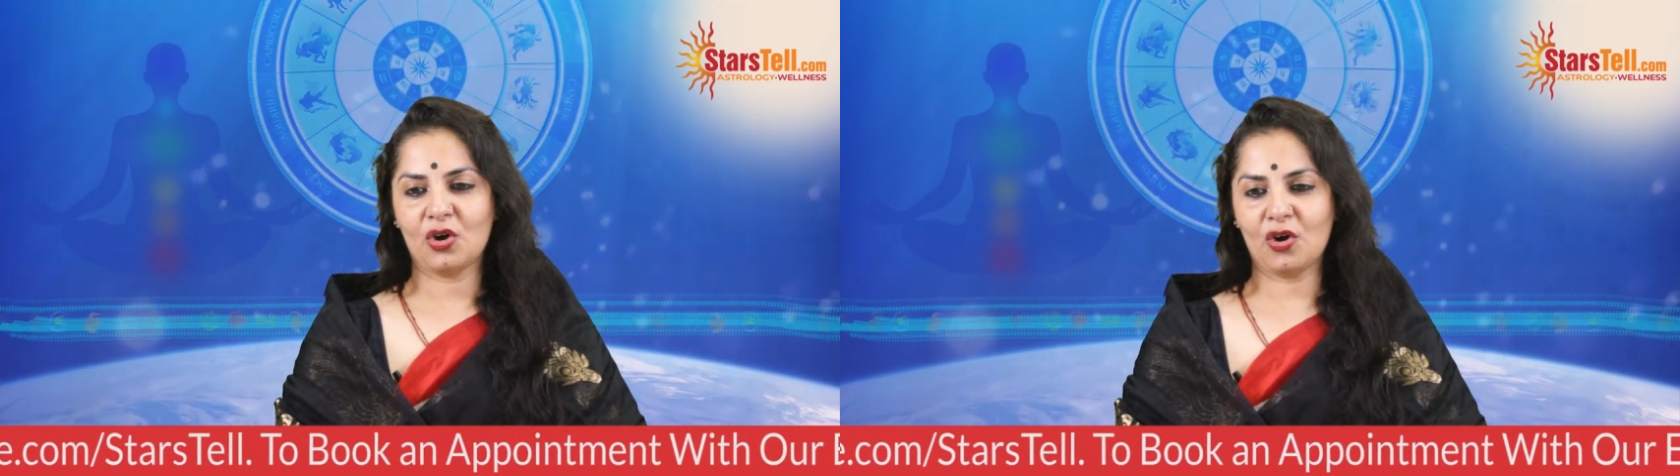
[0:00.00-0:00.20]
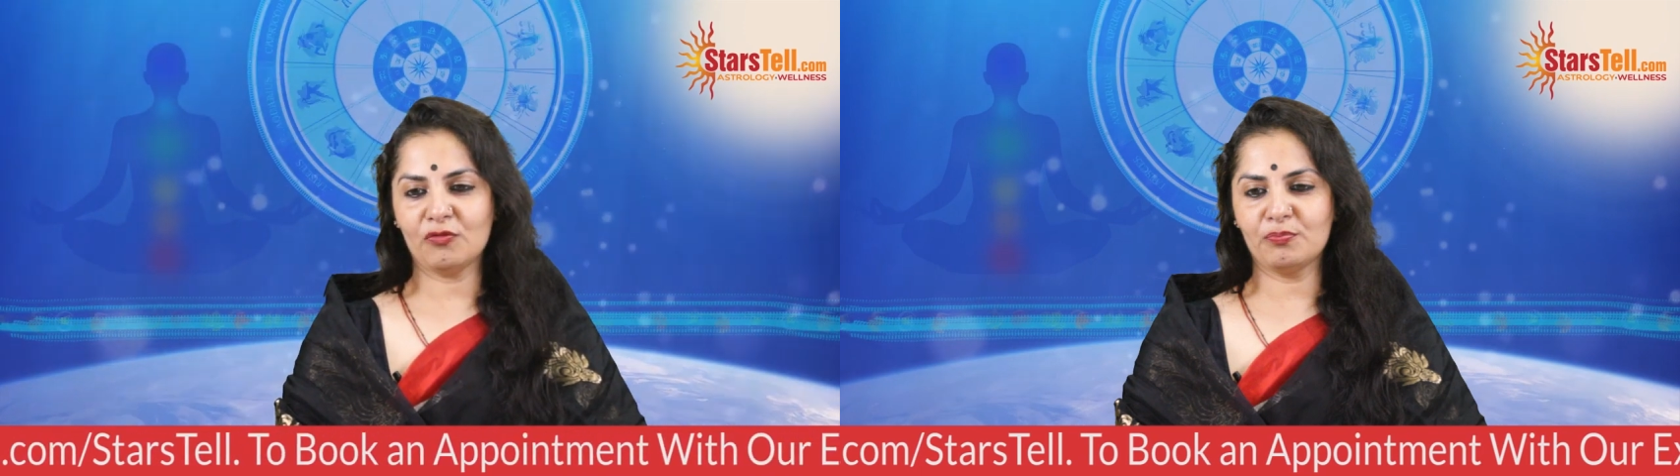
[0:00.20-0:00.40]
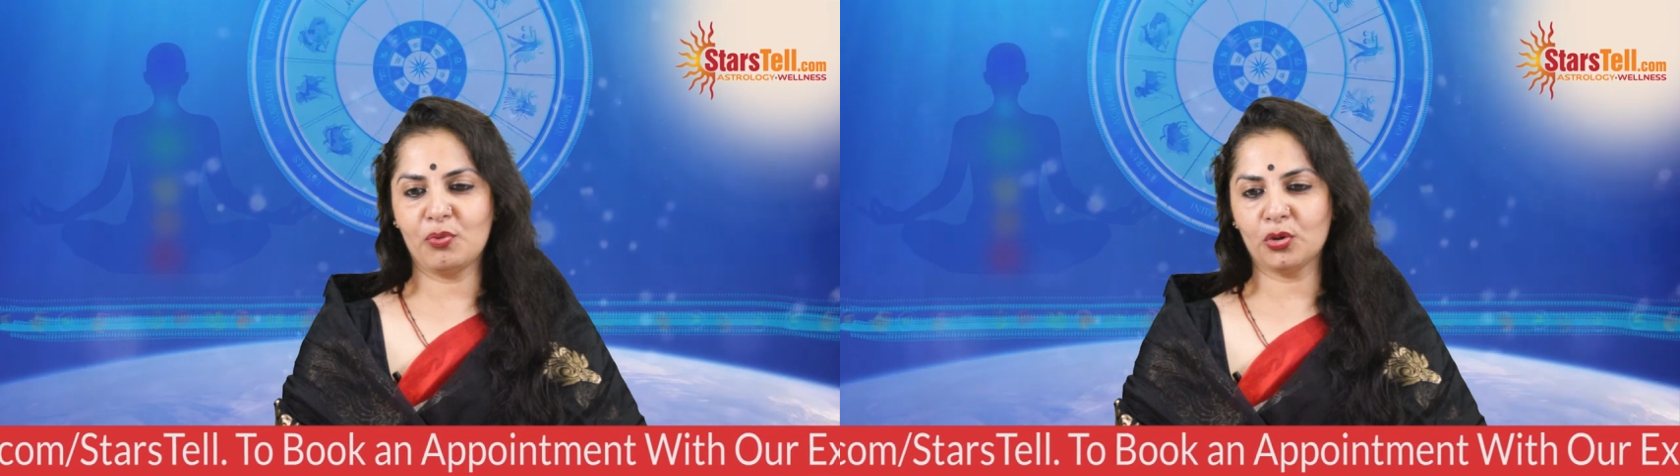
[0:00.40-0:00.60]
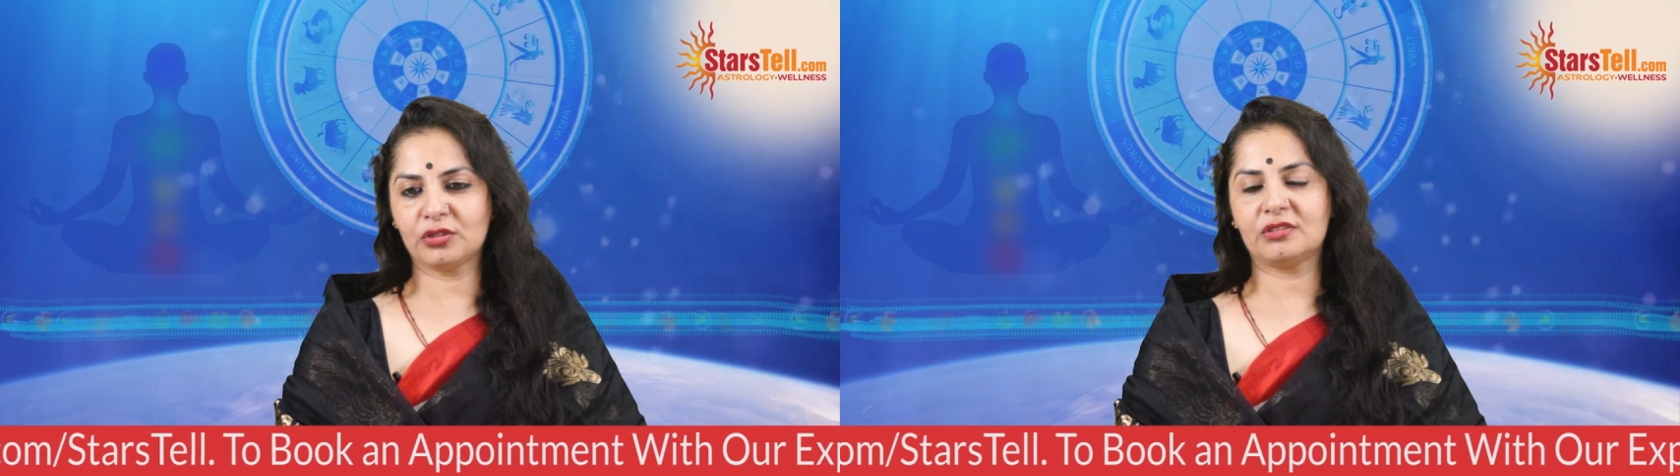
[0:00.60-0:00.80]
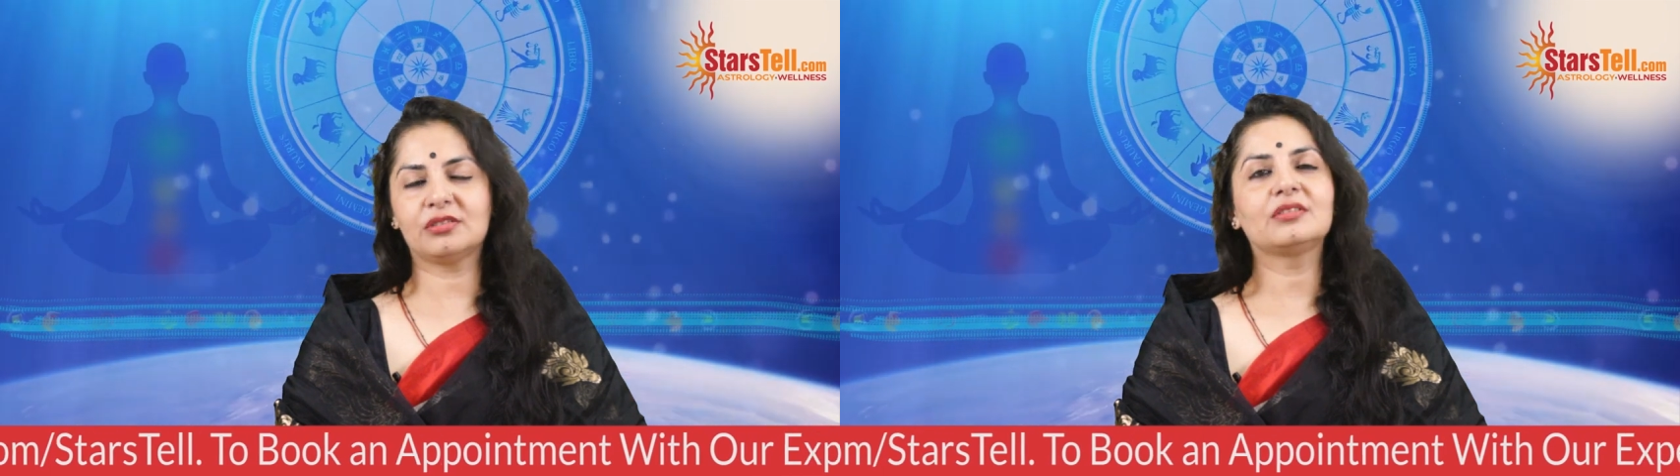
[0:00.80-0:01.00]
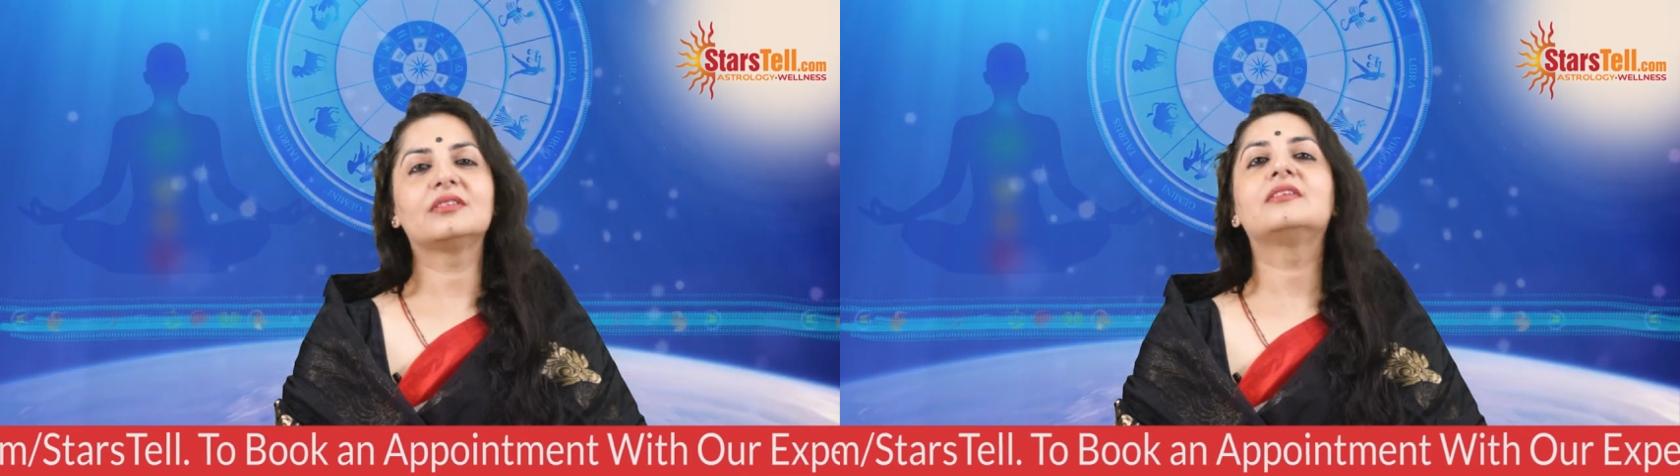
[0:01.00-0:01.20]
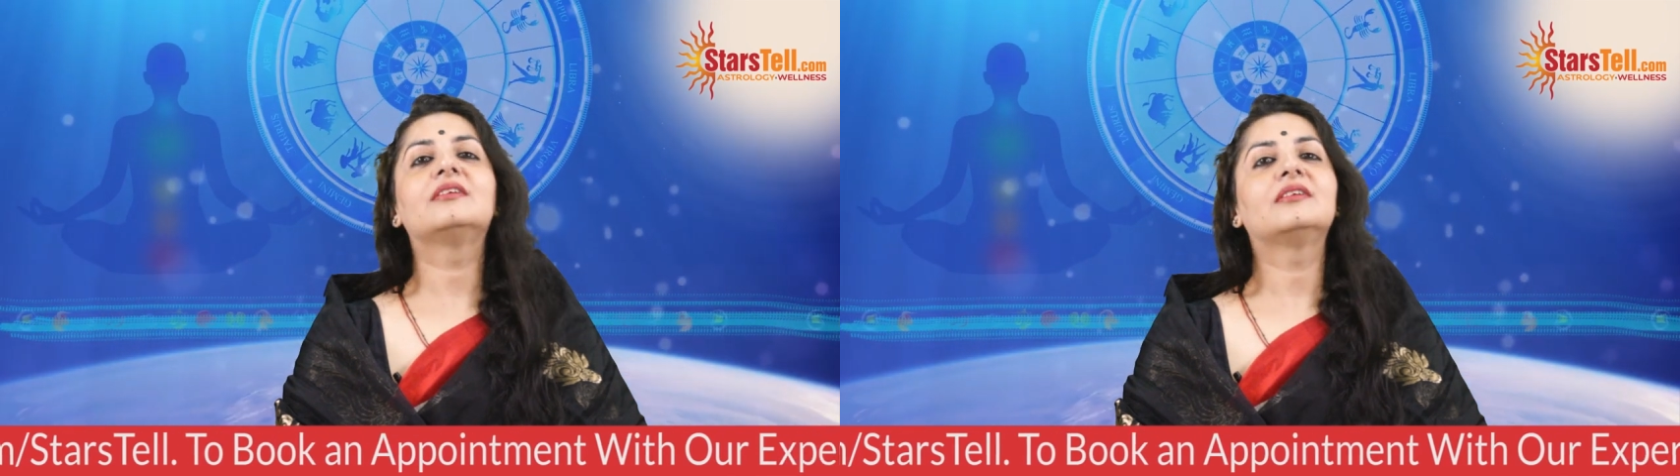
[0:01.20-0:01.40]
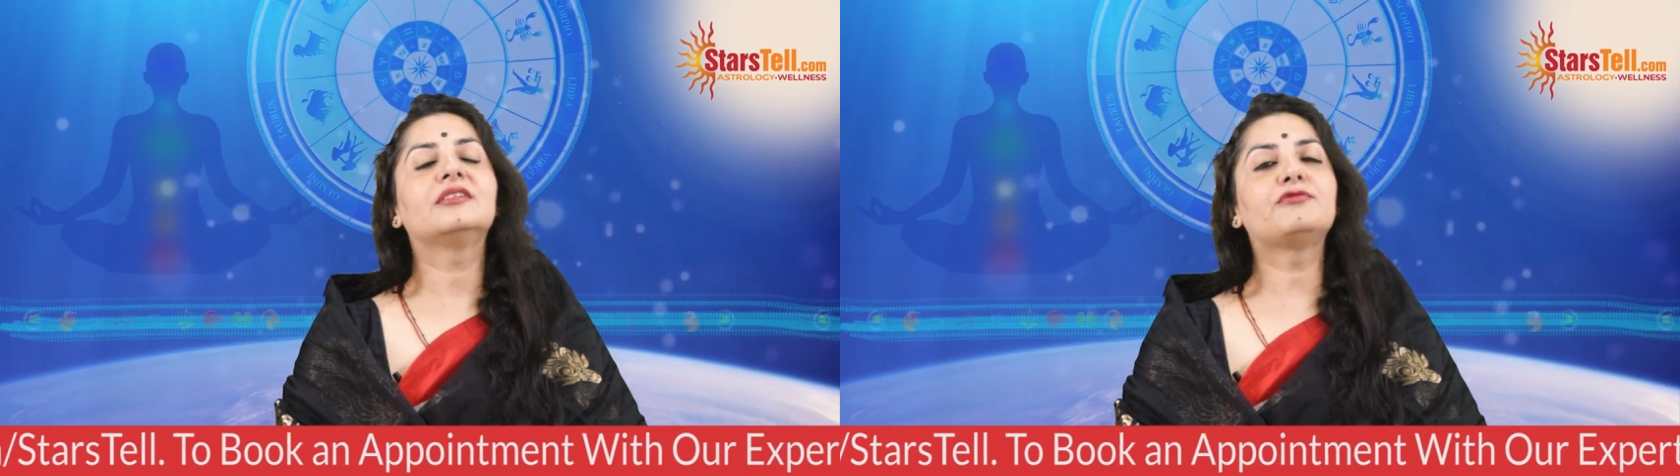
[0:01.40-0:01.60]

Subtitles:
of both the